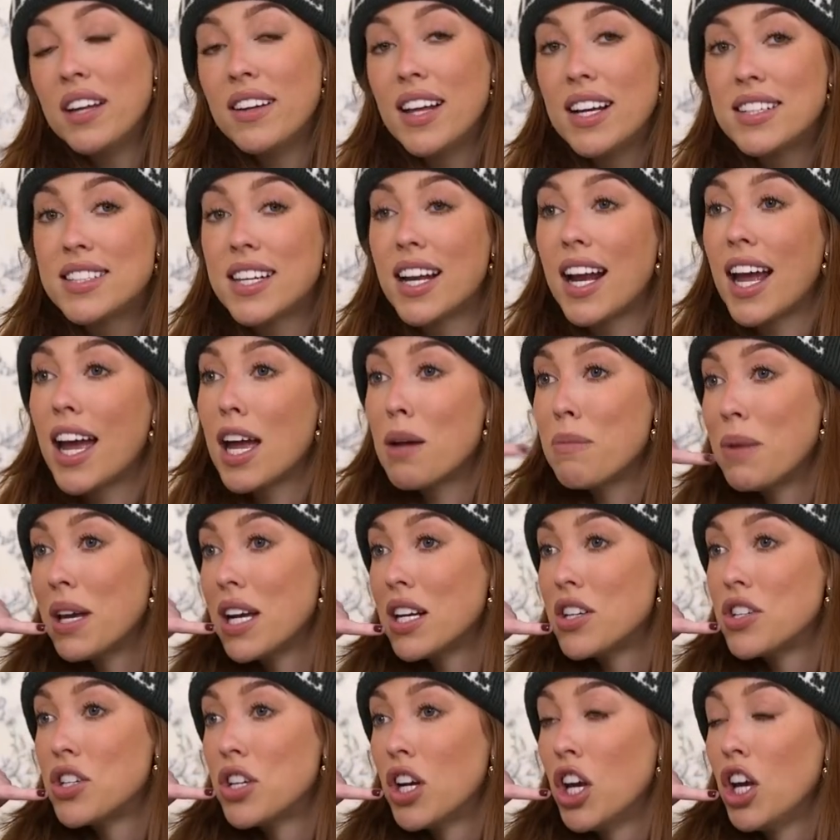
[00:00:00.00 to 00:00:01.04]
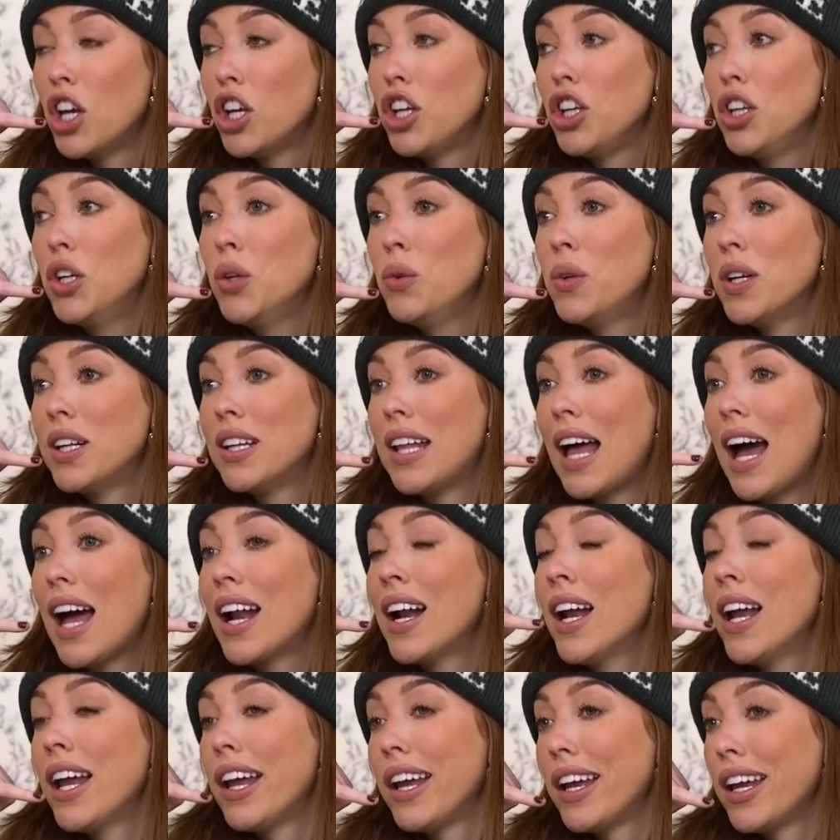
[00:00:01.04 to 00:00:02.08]
They said, hey bitch, you did
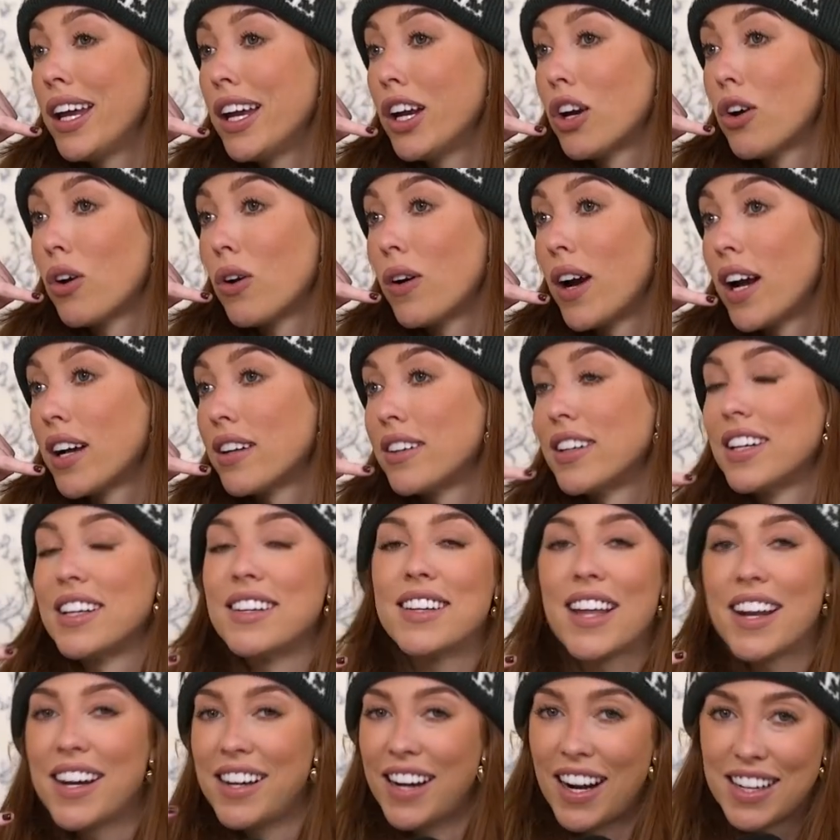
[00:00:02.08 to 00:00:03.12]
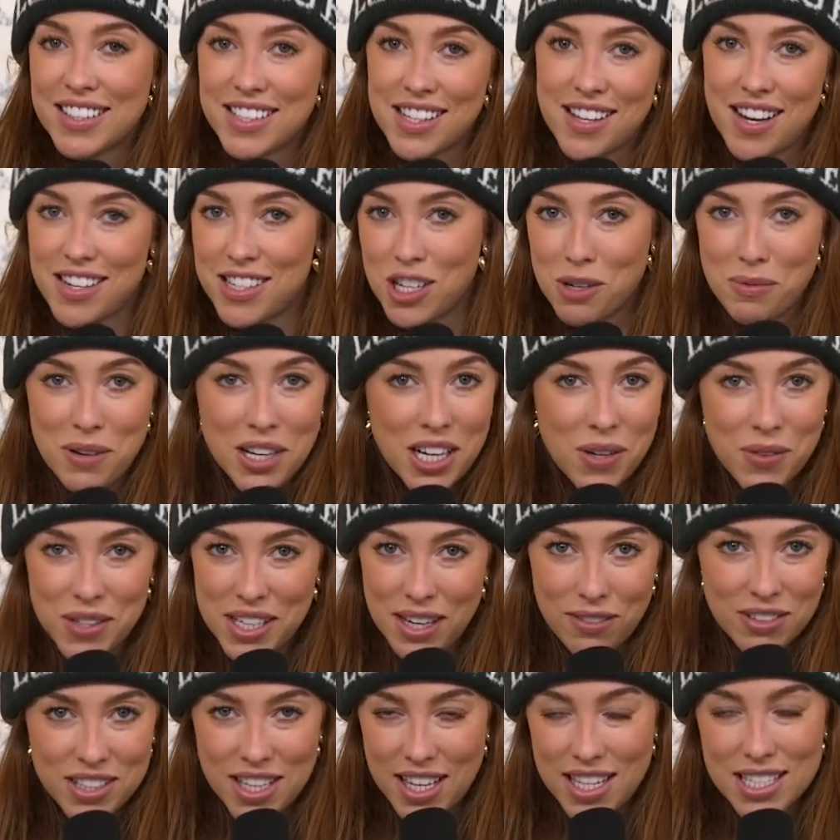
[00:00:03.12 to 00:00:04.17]
that incorrectly. They did not say that. Dear Media would
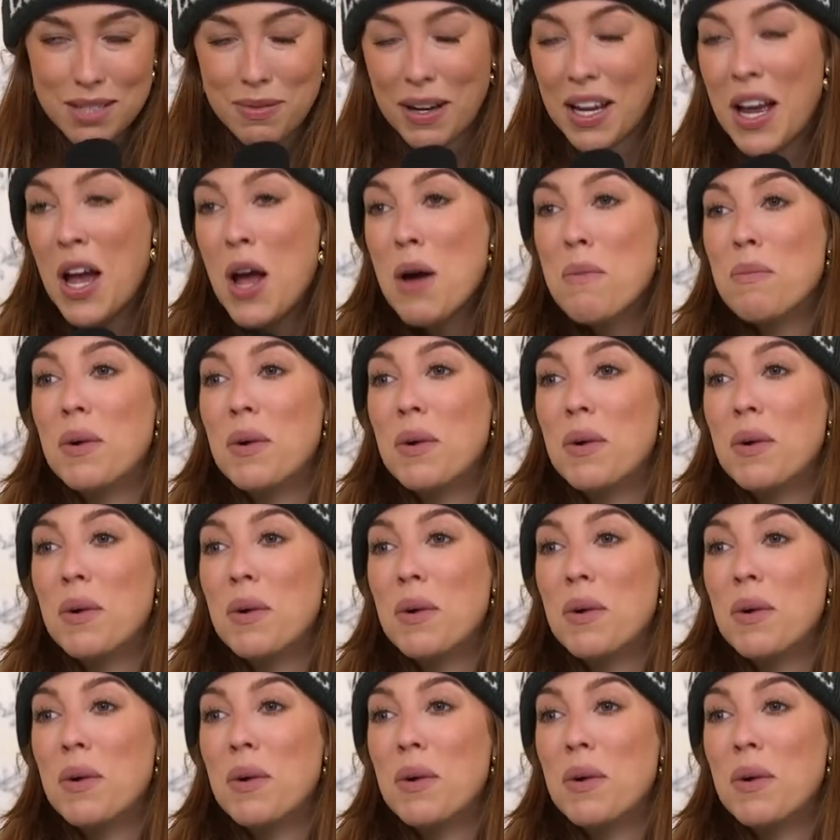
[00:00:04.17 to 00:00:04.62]
never say that to me.